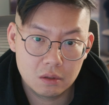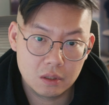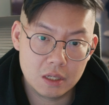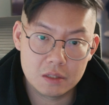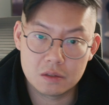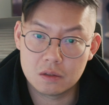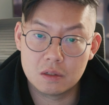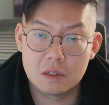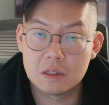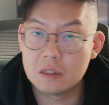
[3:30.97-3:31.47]

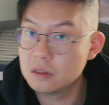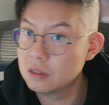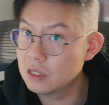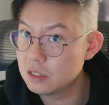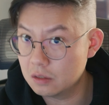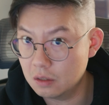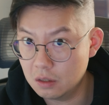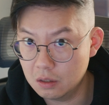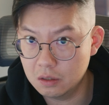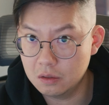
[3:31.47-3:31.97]
That's
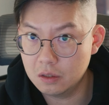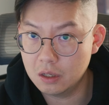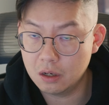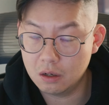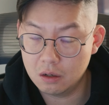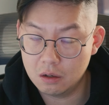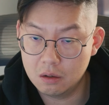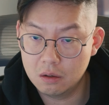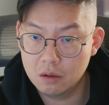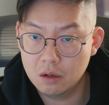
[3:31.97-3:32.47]

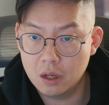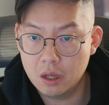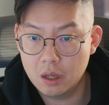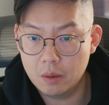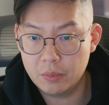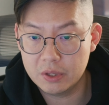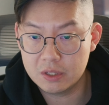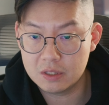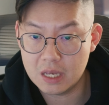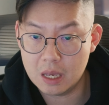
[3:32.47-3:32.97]
another
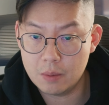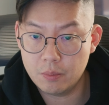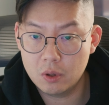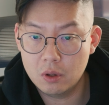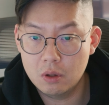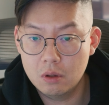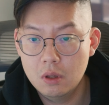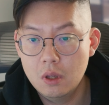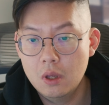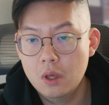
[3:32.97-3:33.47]

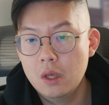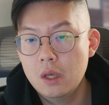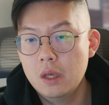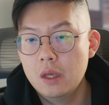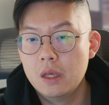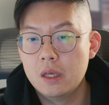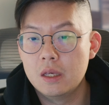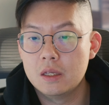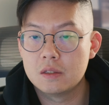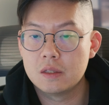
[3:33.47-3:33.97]
example,
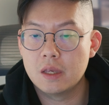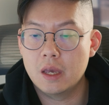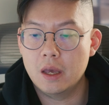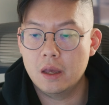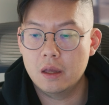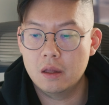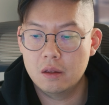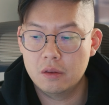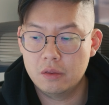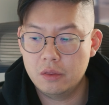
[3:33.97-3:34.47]
is
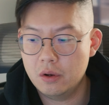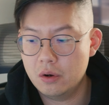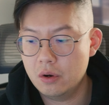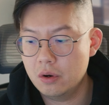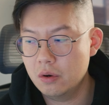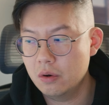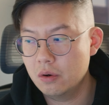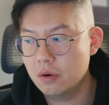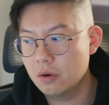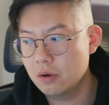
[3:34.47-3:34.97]
that
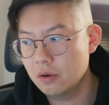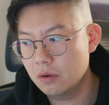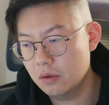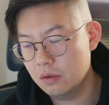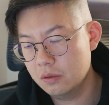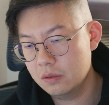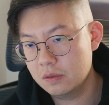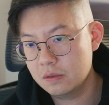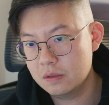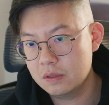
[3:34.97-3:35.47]
they're
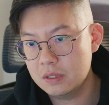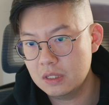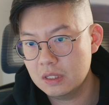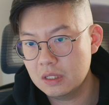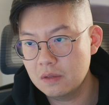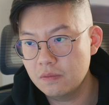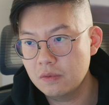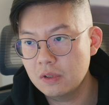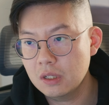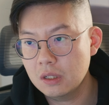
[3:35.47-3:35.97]

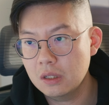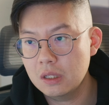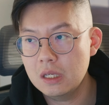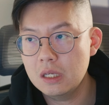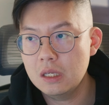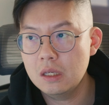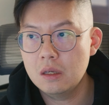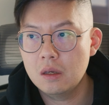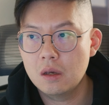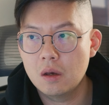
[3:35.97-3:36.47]

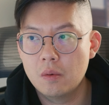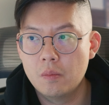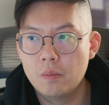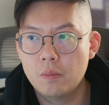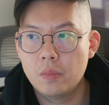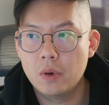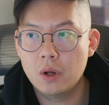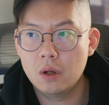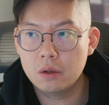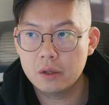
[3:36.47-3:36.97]
significantly
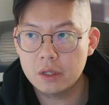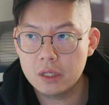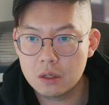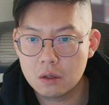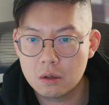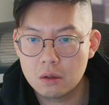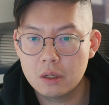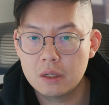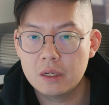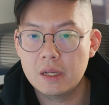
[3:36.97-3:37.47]

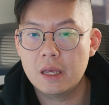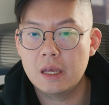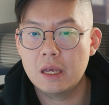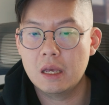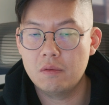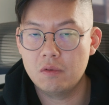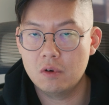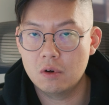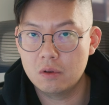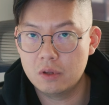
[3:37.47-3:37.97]
bulkier and
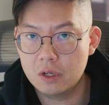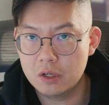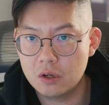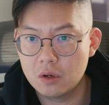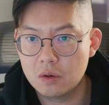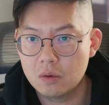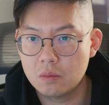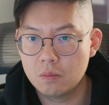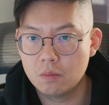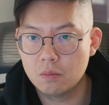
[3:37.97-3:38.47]
heavier
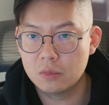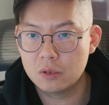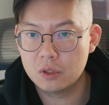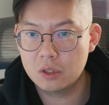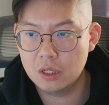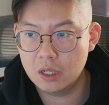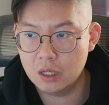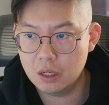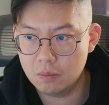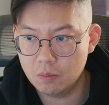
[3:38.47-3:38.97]

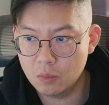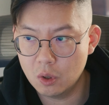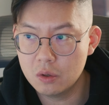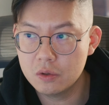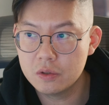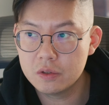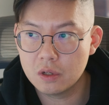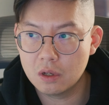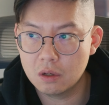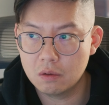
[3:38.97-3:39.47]
than
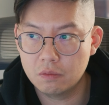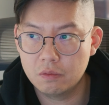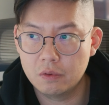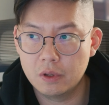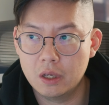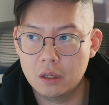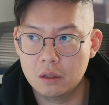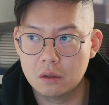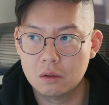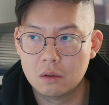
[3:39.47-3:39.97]
most of
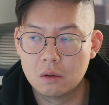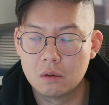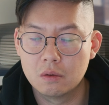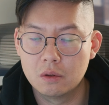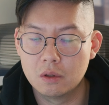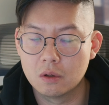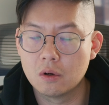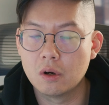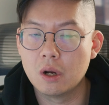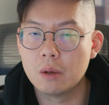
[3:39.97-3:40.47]

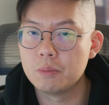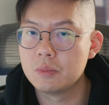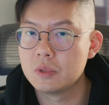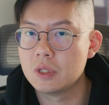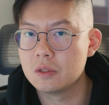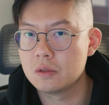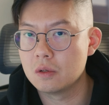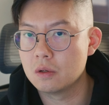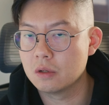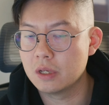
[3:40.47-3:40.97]
the crop
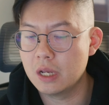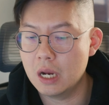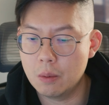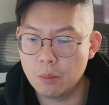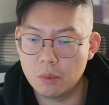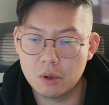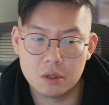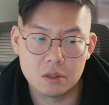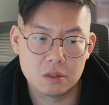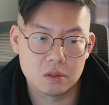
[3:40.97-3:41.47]
sensor
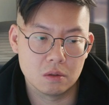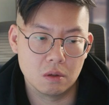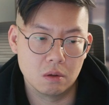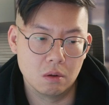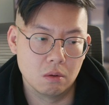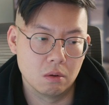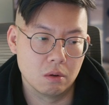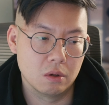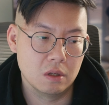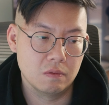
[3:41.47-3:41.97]
cameras,
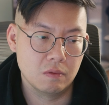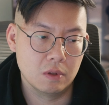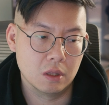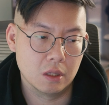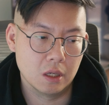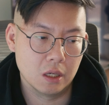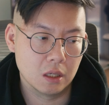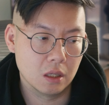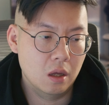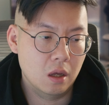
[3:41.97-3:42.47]
or
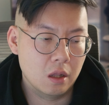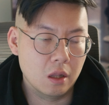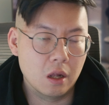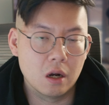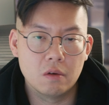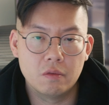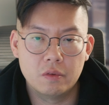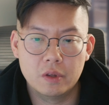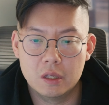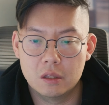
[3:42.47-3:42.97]
even a
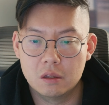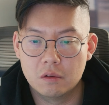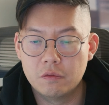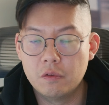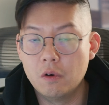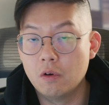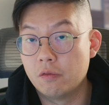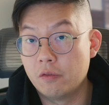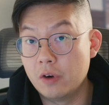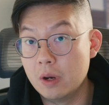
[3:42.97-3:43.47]
lot of the
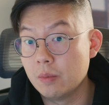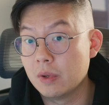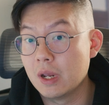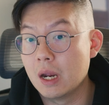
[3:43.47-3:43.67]
full frame